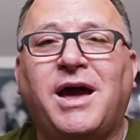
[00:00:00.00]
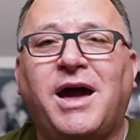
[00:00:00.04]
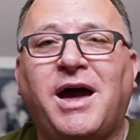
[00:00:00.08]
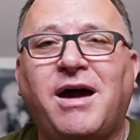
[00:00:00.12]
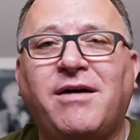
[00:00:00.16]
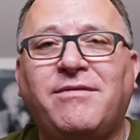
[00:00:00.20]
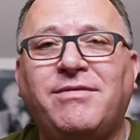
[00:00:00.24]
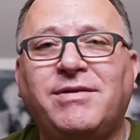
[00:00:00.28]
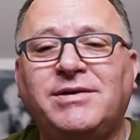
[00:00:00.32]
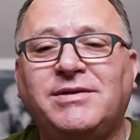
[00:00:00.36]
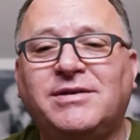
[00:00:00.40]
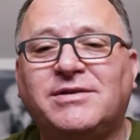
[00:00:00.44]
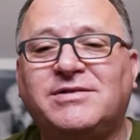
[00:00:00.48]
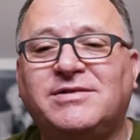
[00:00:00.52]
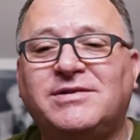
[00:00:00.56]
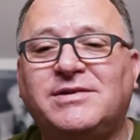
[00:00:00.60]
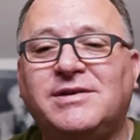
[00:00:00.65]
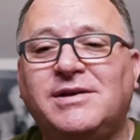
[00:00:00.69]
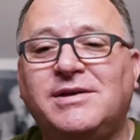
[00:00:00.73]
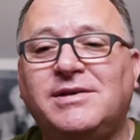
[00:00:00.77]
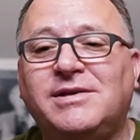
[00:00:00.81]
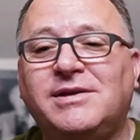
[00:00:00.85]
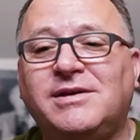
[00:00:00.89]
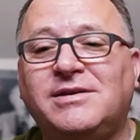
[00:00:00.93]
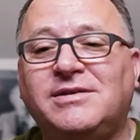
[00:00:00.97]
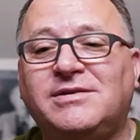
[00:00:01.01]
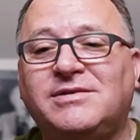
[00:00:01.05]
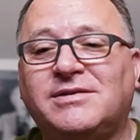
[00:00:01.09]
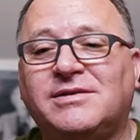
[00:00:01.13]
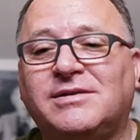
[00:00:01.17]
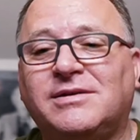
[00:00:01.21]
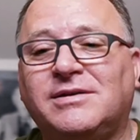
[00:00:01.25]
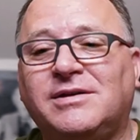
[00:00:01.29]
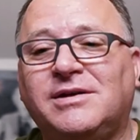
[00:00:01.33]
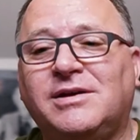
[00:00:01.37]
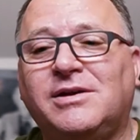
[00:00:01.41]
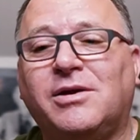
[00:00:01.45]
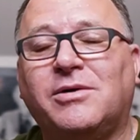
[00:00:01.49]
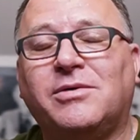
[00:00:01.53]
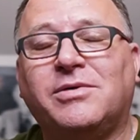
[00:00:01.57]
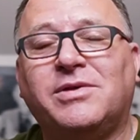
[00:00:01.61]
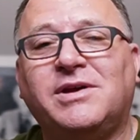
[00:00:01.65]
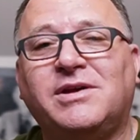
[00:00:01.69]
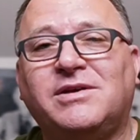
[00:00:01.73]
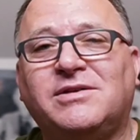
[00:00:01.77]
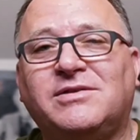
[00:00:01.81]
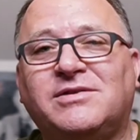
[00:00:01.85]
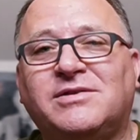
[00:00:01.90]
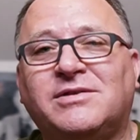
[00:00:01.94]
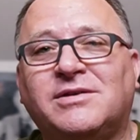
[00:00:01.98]
Having to see
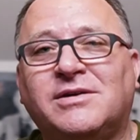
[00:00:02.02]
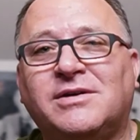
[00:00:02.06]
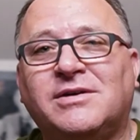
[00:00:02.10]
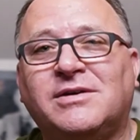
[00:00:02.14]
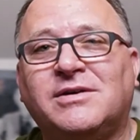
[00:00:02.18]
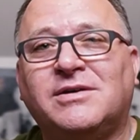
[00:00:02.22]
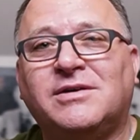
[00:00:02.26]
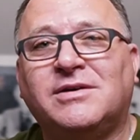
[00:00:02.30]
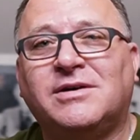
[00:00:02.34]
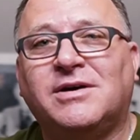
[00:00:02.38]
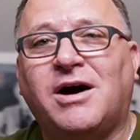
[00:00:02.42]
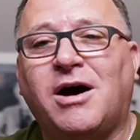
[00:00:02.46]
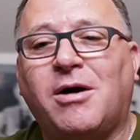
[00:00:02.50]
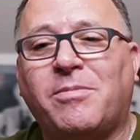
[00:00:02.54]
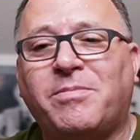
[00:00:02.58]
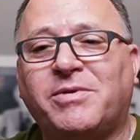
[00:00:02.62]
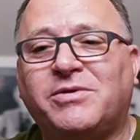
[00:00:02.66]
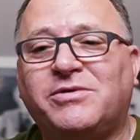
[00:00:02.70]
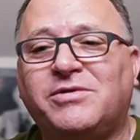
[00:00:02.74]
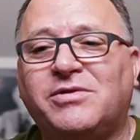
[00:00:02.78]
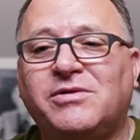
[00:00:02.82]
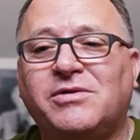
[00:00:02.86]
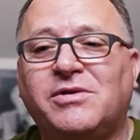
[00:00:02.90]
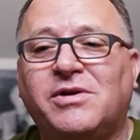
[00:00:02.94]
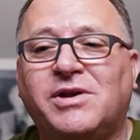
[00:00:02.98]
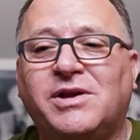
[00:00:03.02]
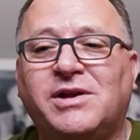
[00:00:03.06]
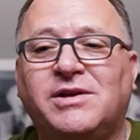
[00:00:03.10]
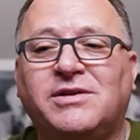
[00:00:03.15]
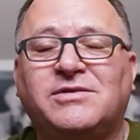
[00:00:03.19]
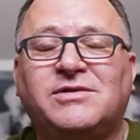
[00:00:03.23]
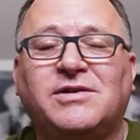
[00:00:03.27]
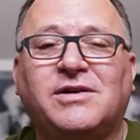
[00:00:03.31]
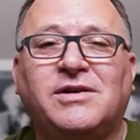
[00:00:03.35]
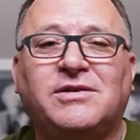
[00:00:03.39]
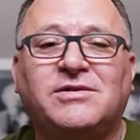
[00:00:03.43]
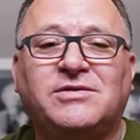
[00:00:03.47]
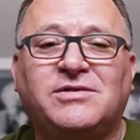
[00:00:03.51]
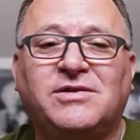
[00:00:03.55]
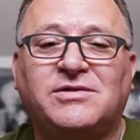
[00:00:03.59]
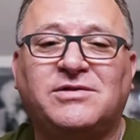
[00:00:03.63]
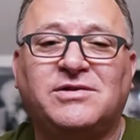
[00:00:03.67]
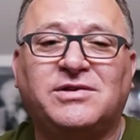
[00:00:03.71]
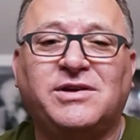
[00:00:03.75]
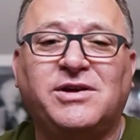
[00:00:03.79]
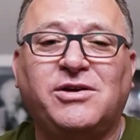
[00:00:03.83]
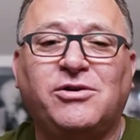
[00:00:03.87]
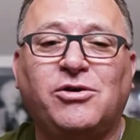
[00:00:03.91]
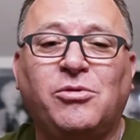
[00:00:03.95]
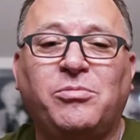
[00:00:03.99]
these opportunities is a
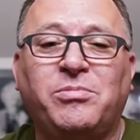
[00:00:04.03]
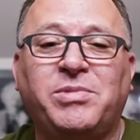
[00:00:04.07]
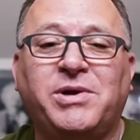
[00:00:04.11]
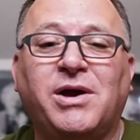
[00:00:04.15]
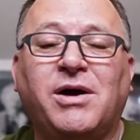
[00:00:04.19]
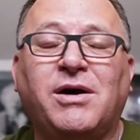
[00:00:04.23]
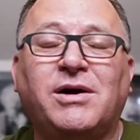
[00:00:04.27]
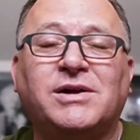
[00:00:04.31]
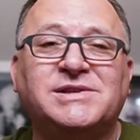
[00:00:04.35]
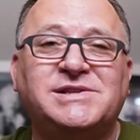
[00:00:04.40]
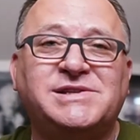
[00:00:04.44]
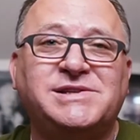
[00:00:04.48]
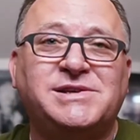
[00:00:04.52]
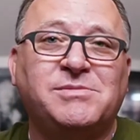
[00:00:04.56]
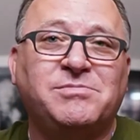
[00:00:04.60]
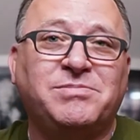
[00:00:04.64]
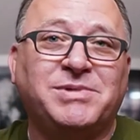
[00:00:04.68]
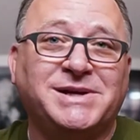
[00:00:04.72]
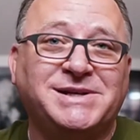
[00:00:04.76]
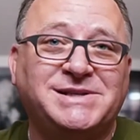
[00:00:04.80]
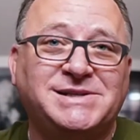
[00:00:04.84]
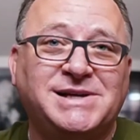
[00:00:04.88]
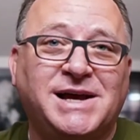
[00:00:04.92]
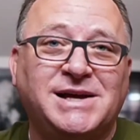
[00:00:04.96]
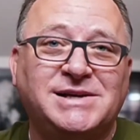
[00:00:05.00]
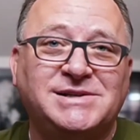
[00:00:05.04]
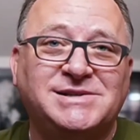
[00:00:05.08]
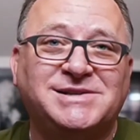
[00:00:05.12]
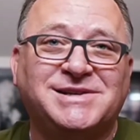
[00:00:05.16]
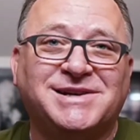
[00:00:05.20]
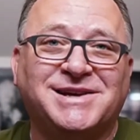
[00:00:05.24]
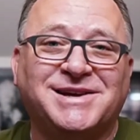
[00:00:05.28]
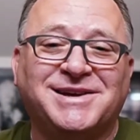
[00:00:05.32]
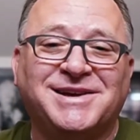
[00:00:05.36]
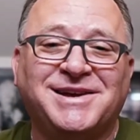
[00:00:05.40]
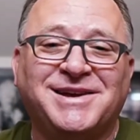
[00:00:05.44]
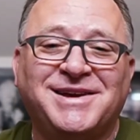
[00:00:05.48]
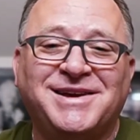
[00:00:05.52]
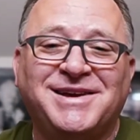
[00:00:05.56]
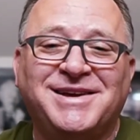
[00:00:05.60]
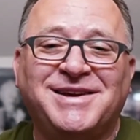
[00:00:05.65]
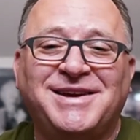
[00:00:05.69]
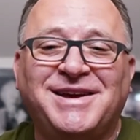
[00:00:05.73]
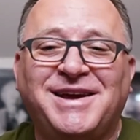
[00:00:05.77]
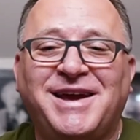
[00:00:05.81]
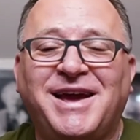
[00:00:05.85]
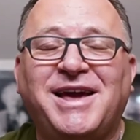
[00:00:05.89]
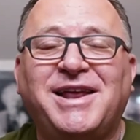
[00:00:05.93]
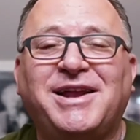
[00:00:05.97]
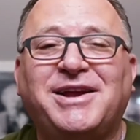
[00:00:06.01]
skill beyond simply testing,
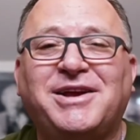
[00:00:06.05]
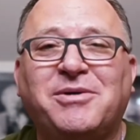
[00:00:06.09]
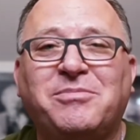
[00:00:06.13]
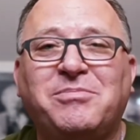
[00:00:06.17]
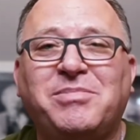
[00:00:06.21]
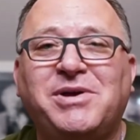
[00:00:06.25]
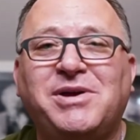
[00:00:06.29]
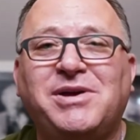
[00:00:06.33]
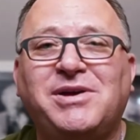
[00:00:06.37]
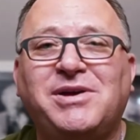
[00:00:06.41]
and it can